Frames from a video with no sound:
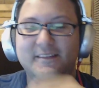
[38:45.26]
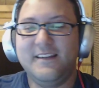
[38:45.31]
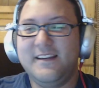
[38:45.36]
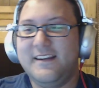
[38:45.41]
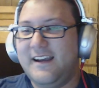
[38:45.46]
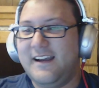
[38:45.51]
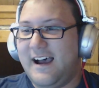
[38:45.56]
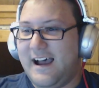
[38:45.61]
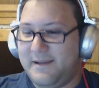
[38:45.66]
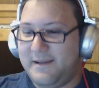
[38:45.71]

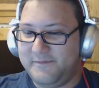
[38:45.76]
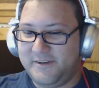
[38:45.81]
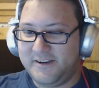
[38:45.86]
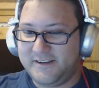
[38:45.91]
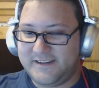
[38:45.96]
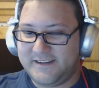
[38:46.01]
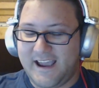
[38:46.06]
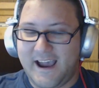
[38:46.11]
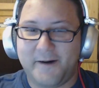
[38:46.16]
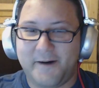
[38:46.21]
I'm good
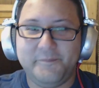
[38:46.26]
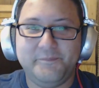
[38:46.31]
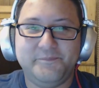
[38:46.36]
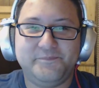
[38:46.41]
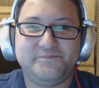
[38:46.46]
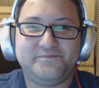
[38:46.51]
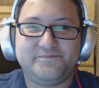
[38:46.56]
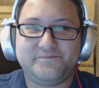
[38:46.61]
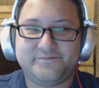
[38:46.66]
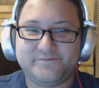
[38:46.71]
now.
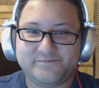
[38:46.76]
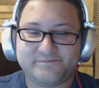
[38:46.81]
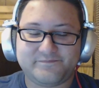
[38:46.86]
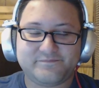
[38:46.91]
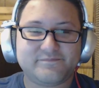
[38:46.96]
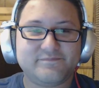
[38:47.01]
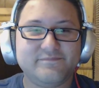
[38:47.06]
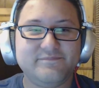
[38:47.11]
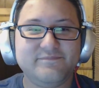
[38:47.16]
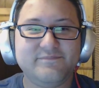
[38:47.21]

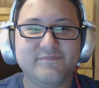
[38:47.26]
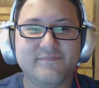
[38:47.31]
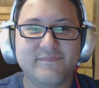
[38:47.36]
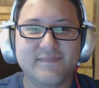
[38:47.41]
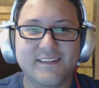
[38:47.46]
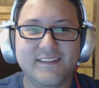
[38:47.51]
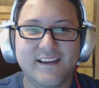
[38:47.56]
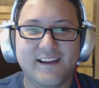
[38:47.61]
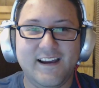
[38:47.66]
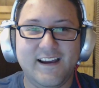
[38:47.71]

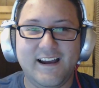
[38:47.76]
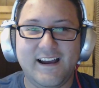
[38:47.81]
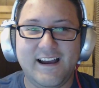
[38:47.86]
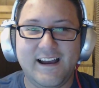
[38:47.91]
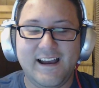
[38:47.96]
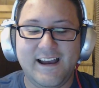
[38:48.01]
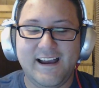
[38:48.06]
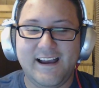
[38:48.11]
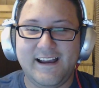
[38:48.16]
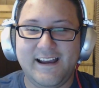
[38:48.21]

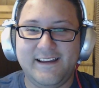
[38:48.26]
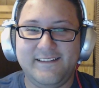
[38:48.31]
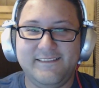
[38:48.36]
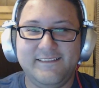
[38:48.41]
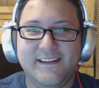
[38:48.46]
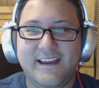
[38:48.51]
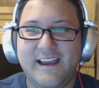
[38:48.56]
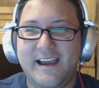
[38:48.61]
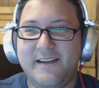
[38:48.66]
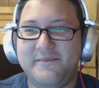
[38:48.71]
Have
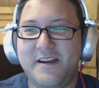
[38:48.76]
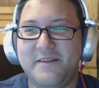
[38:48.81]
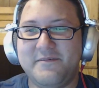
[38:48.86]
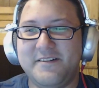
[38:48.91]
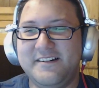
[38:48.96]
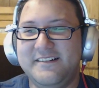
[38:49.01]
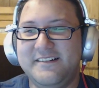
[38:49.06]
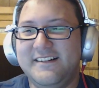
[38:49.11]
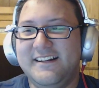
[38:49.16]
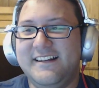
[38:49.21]
you
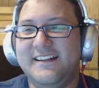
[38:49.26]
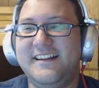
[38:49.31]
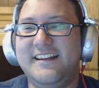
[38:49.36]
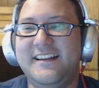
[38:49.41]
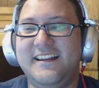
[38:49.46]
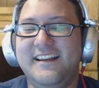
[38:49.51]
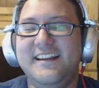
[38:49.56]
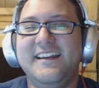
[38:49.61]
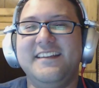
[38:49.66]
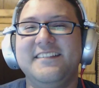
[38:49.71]
ever...
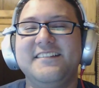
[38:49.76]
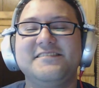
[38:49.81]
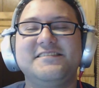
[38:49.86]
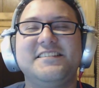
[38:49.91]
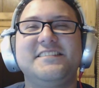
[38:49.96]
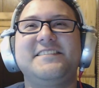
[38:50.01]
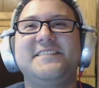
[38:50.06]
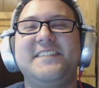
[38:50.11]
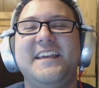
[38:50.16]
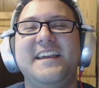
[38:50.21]
There's a
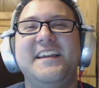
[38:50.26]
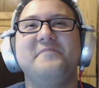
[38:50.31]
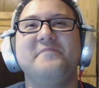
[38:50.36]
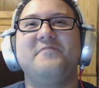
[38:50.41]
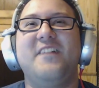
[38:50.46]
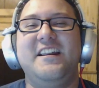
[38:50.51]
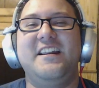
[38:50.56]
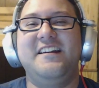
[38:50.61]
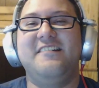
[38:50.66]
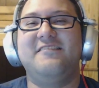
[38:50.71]
thing in
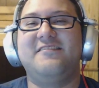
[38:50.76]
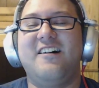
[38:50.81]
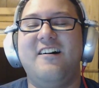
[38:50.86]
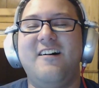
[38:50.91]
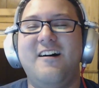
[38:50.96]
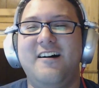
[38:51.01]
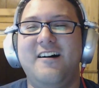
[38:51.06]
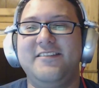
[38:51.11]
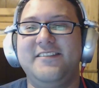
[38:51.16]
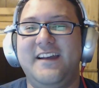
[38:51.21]
radio
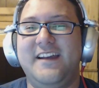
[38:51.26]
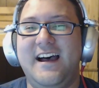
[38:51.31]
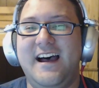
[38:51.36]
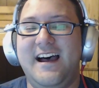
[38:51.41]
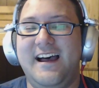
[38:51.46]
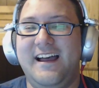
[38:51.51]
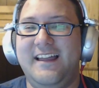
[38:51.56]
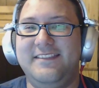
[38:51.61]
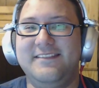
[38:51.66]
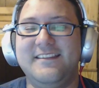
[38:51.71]
called...
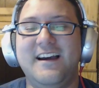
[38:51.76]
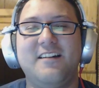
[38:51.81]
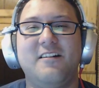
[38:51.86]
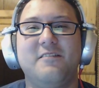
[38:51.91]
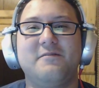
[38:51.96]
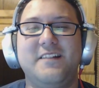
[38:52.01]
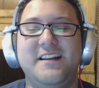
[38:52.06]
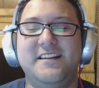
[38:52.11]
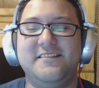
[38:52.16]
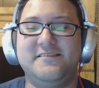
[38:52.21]
not all
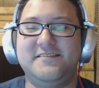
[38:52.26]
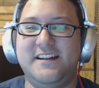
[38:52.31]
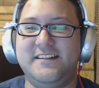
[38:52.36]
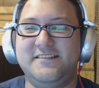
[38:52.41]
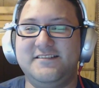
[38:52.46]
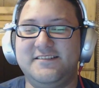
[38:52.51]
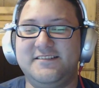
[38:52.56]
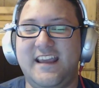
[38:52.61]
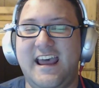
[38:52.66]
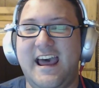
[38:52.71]
radio
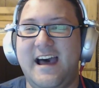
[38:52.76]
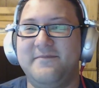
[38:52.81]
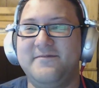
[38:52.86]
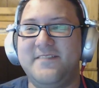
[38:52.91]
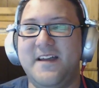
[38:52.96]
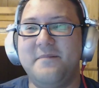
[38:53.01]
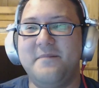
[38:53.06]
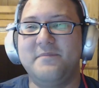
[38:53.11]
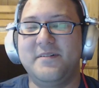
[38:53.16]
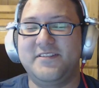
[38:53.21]
stations have
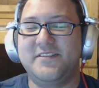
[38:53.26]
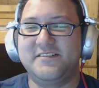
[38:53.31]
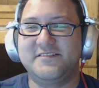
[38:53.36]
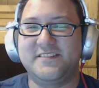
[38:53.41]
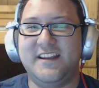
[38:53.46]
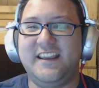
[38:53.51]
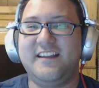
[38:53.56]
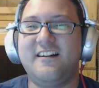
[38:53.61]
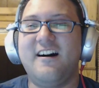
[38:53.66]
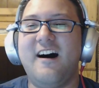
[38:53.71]
them, but there's,
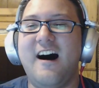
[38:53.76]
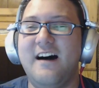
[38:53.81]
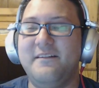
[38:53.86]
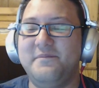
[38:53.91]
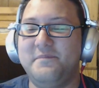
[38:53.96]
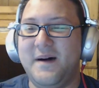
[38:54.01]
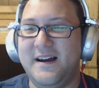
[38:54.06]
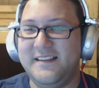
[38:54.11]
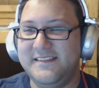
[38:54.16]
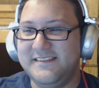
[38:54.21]
like, cough
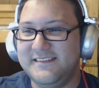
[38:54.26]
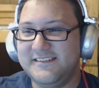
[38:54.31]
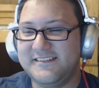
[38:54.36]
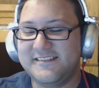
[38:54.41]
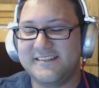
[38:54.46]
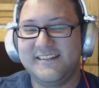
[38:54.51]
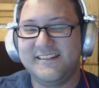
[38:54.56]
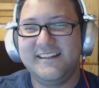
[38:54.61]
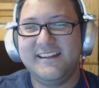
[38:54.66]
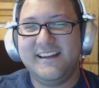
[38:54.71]
buttons
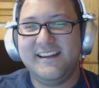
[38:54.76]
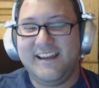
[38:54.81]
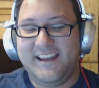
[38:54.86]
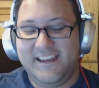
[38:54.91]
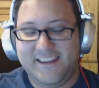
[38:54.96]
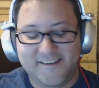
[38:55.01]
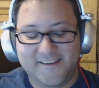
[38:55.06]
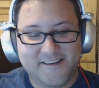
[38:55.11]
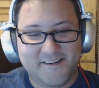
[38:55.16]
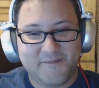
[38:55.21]
that
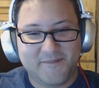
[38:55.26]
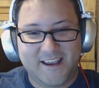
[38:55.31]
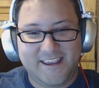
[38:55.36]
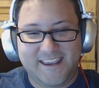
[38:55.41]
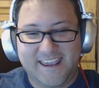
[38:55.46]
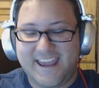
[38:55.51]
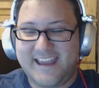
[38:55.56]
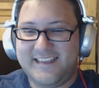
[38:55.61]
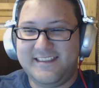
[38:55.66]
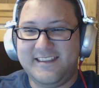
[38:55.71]
you can, like,
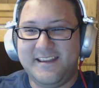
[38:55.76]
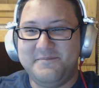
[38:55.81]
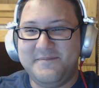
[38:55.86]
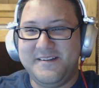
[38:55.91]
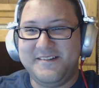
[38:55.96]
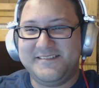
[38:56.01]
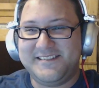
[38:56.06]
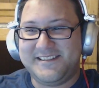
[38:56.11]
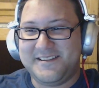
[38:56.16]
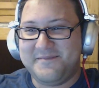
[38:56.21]
hit and it
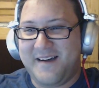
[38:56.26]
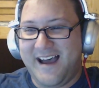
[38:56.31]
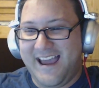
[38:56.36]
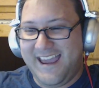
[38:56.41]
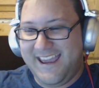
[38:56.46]
mutes the mic.